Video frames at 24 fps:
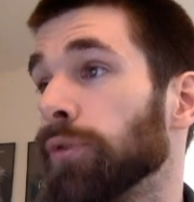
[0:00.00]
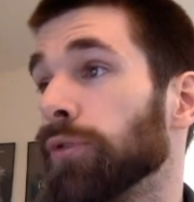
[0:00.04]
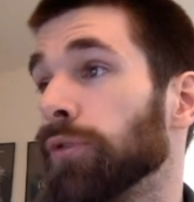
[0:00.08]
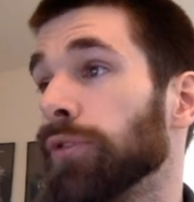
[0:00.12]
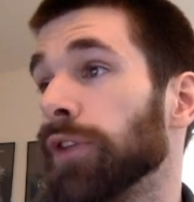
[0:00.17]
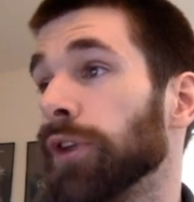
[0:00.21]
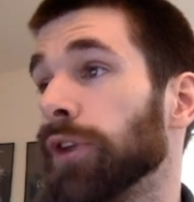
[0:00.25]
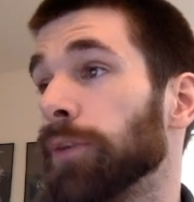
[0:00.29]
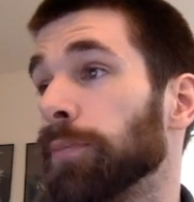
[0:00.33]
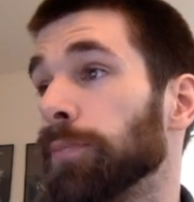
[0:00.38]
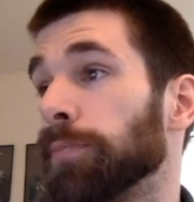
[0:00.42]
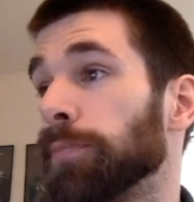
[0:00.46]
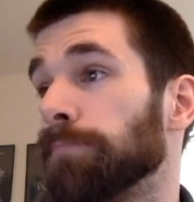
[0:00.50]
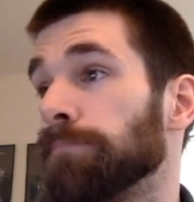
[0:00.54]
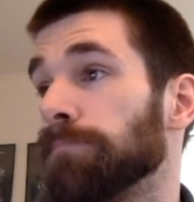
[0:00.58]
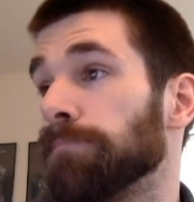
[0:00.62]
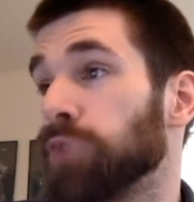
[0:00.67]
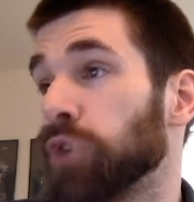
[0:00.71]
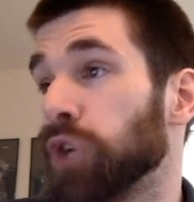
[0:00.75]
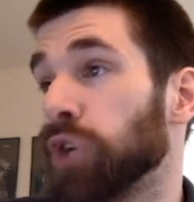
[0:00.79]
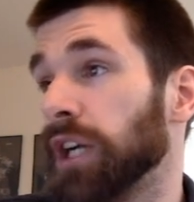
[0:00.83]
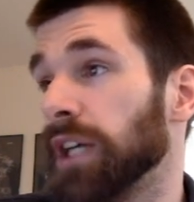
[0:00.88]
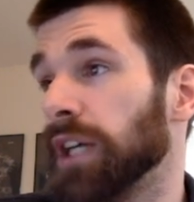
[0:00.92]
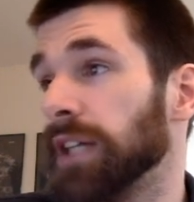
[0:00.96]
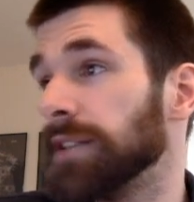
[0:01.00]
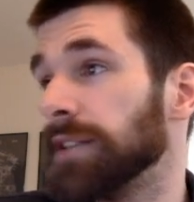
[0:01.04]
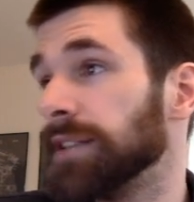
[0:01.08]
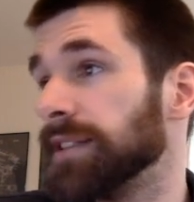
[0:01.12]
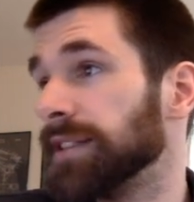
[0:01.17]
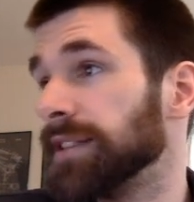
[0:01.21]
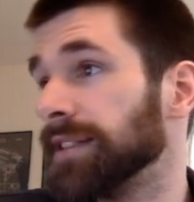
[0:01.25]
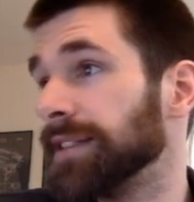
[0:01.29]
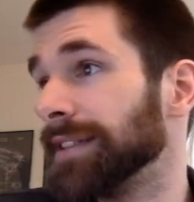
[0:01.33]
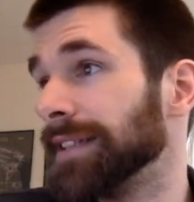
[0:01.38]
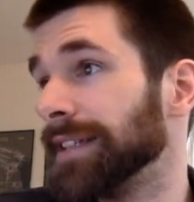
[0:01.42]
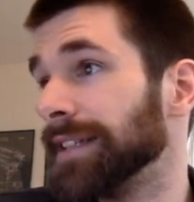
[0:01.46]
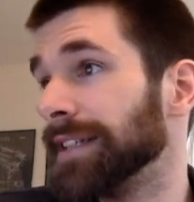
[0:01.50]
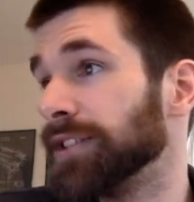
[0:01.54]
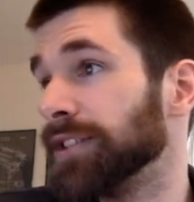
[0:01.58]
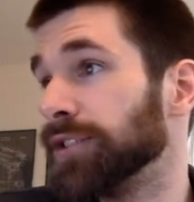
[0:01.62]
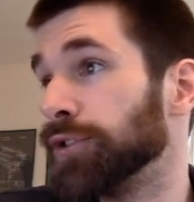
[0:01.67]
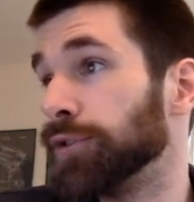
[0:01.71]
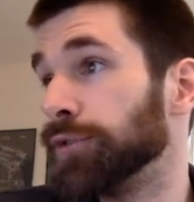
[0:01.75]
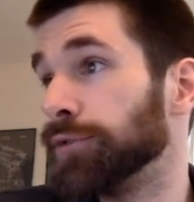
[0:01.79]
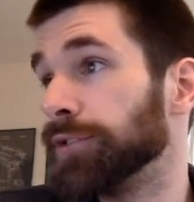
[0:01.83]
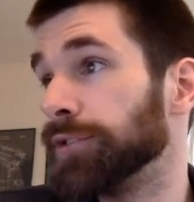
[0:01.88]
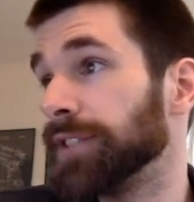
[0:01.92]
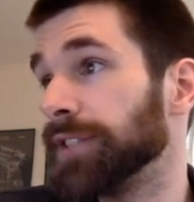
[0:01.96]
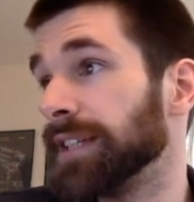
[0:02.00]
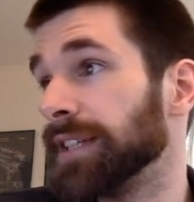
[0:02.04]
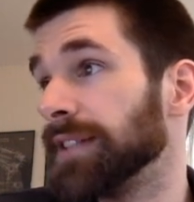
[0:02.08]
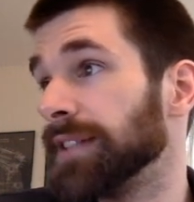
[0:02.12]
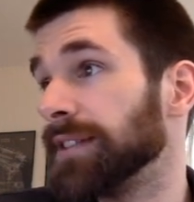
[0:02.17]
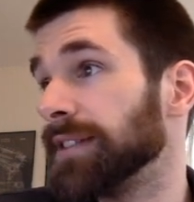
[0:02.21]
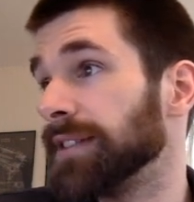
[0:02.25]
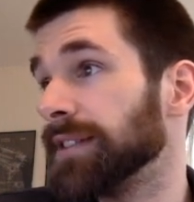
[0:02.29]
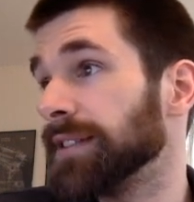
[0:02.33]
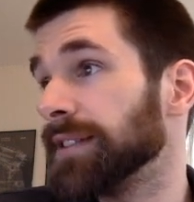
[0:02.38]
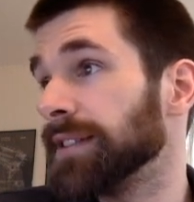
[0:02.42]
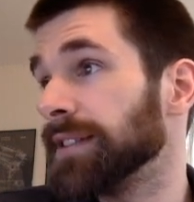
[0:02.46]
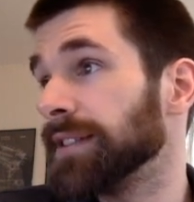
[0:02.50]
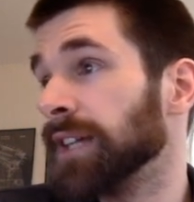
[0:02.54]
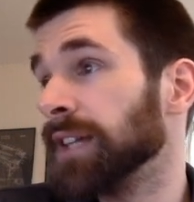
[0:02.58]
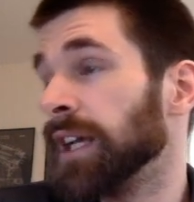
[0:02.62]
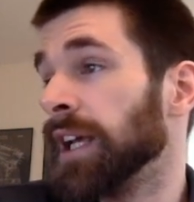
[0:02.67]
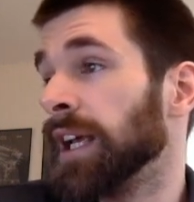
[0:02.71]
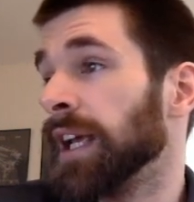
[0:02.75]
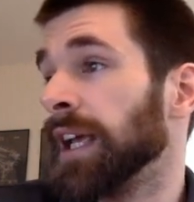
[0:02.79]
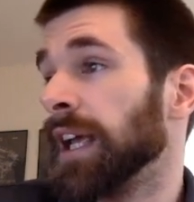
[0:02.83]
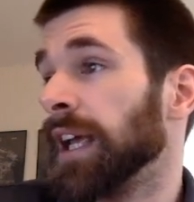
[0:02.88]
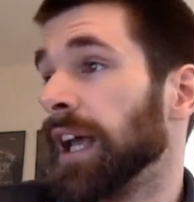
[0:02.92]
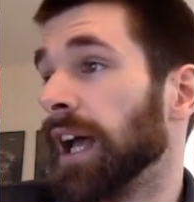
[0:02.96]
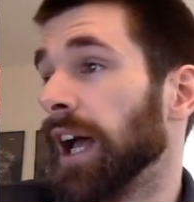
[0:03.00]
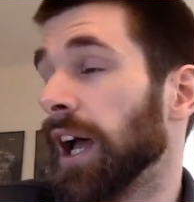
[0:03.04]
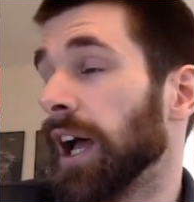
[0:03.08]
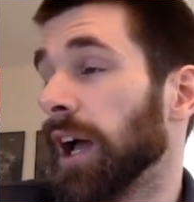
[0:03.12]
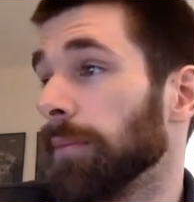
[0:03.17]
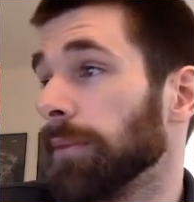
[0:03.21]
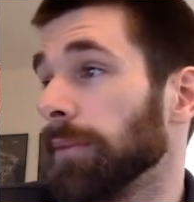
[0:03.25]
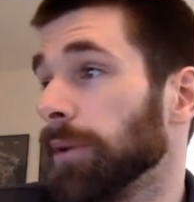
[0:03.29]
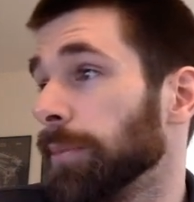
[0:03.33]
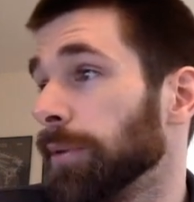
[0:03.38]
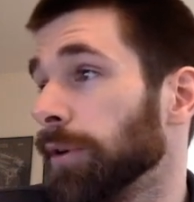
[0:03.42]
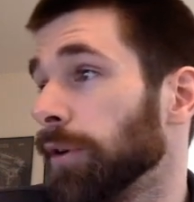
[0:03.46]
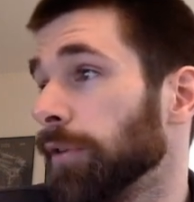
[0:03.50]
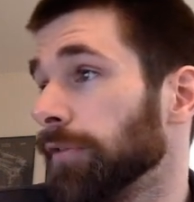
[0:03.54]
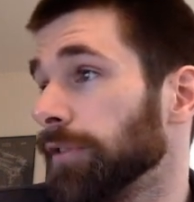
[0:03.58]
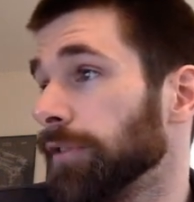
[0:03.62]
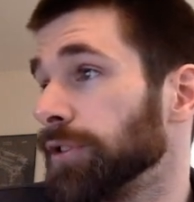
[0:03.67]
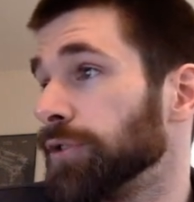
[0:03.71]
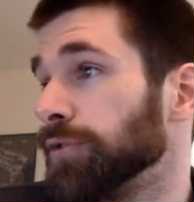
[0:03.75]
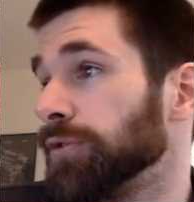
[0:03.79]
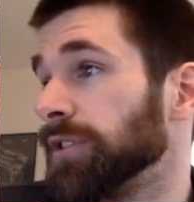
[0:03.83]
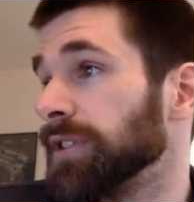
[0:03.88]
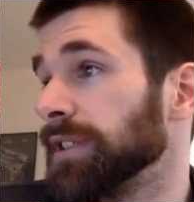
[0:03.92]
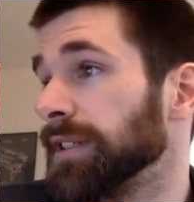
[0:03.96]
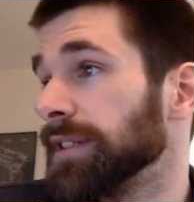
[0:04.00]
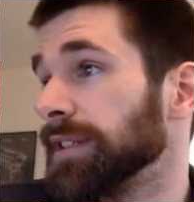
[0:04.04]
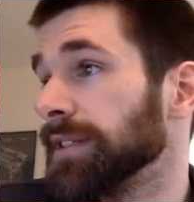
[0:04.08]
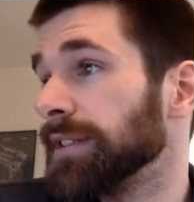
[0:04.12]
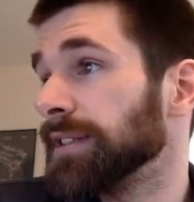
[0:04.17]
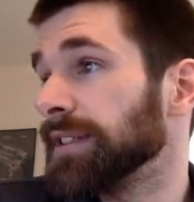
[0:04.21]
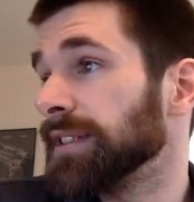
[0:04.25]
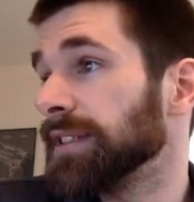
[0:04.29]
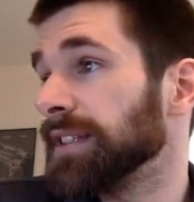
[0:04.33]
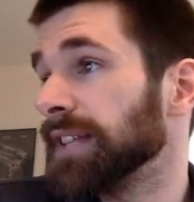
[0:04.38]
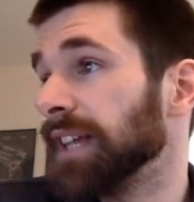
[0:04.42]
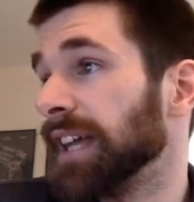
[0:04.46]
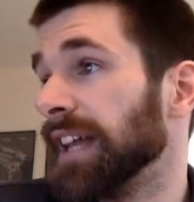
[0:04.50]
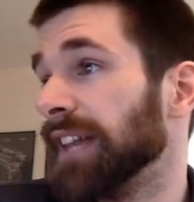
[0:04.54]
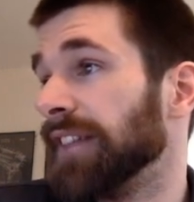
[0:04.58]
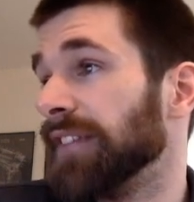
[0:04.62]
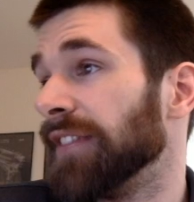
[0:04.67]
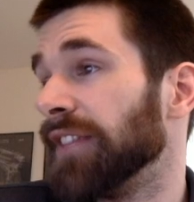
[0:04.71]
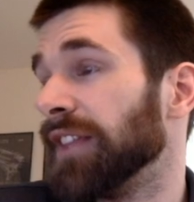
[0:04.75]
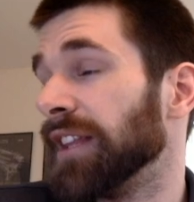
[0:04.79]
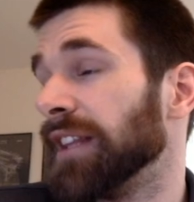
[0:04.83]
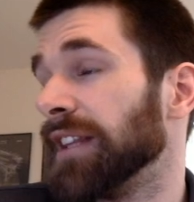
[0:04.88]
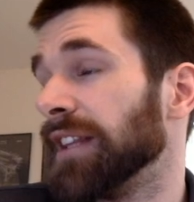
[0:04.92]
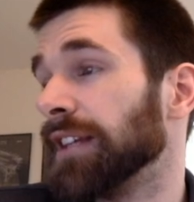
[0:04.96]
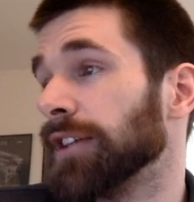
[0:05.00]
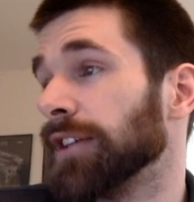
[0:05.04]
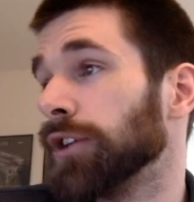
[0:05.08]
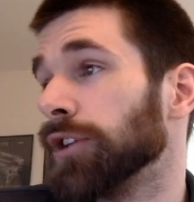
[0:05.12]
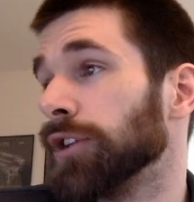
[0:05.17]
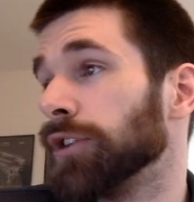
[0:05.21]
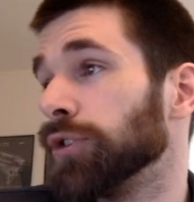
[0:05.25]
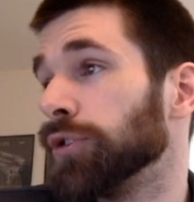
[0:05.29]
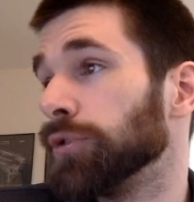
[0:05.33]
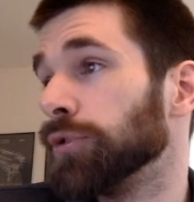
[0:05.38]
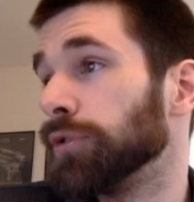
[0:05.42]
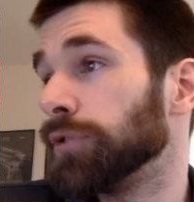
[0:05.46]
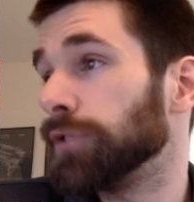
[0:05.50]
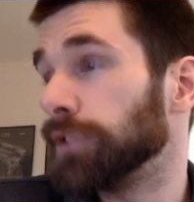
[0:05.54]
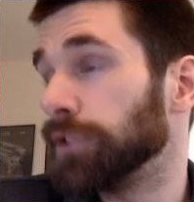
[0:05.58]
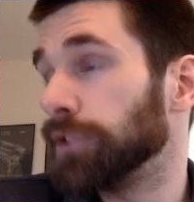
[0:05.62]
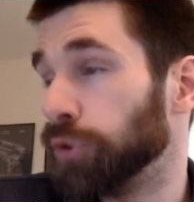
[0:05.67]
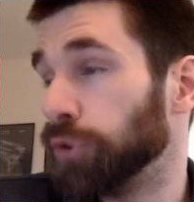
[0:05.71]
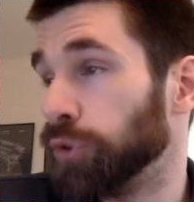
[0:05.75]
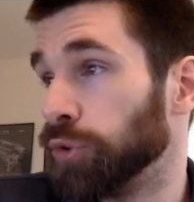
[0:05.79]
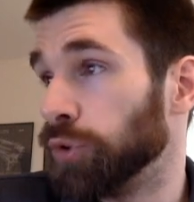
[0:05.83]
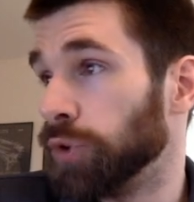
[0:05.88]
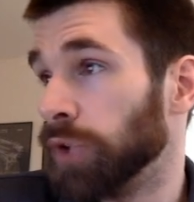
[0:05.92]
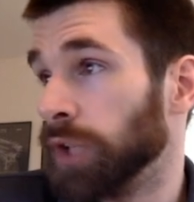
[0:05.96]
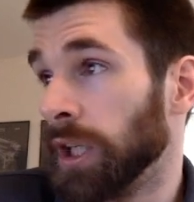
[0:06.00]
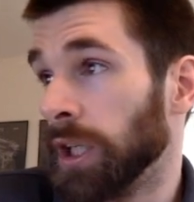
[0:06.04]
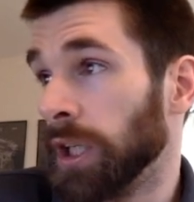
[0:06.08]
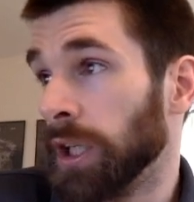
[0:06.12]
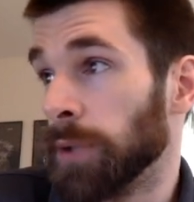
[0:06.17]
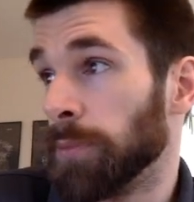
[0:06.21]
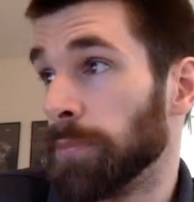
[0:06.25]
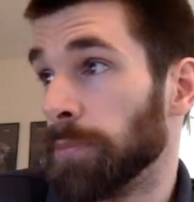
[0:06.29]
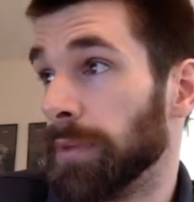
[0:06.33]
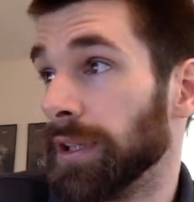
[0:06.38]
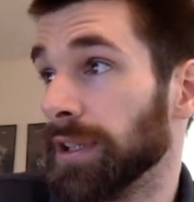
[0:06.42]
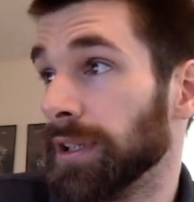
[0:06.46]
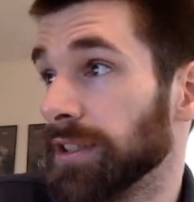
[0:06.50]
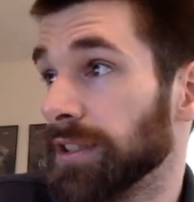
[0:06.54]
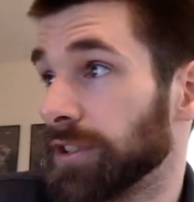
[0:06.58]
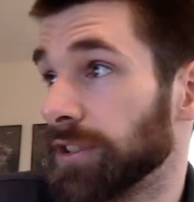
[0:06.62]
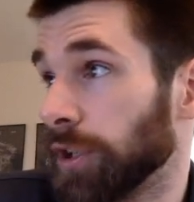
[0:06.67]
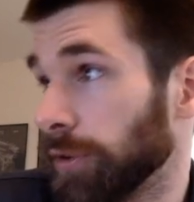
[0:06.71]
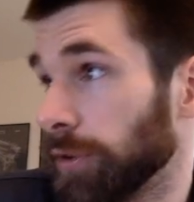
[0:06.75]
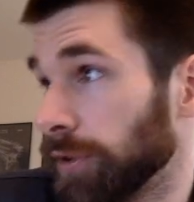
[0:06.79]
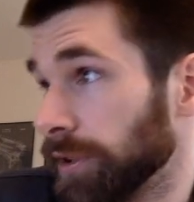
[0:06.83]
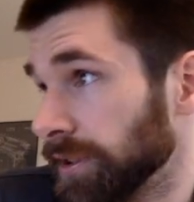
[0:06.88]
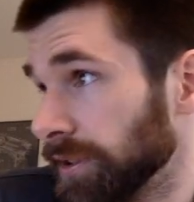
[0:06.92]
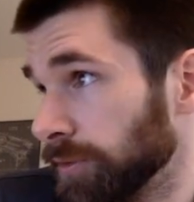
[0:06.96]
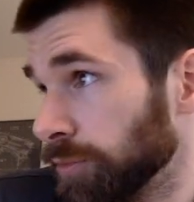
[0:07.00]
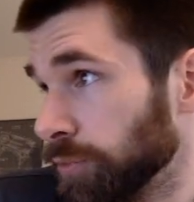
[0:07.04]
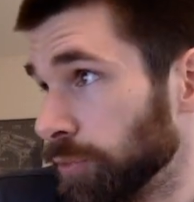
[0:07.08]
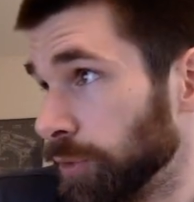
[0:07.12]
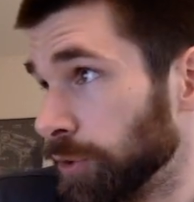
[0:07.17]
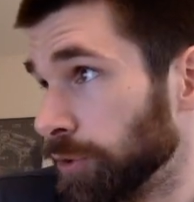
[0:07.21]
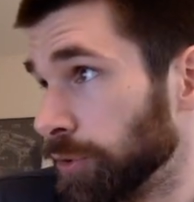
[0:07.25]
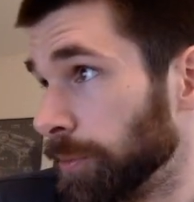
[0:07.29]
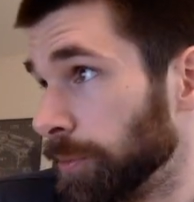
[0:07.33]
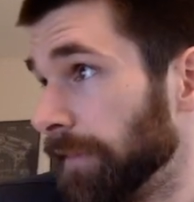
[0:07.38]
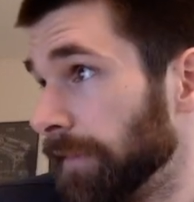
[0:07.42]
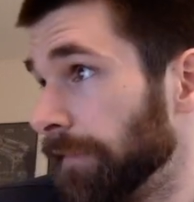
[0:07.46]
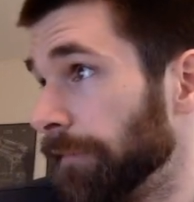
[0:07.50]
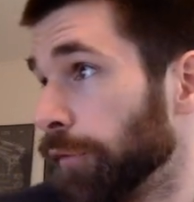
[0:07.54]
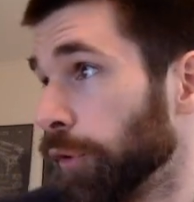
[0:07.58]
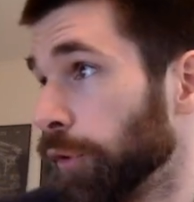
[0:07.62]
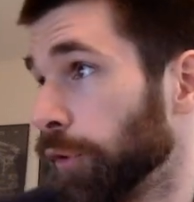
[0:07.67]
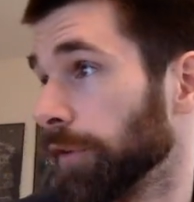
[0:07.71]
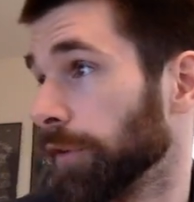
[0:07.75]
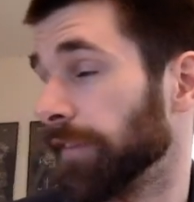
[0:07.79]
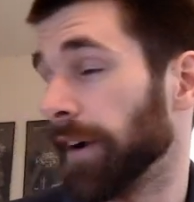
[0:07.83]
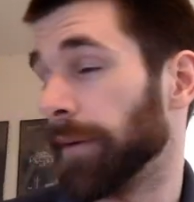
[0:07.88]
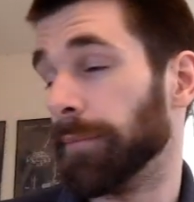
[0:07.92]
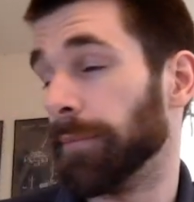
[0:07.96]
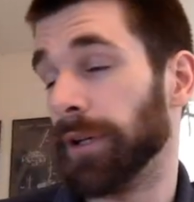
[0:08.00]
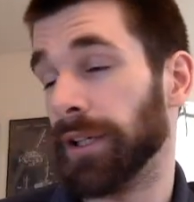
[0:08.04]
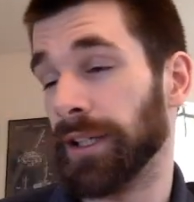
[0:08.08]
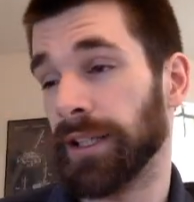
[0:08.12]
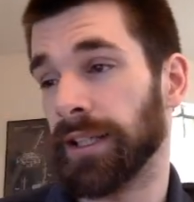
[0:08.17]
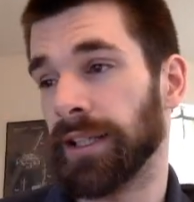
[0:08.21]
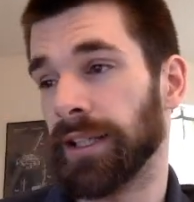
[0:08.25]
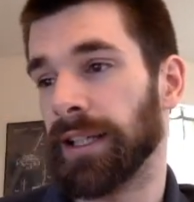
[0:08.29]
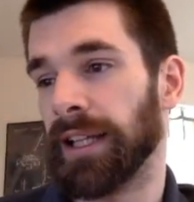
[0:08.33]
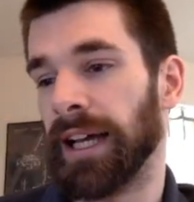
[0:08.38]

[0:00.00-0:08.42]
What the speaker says: their price is 2 cents, a little bit over 2 cents, and then they're going to do 2 million tokens, which would be 45 million.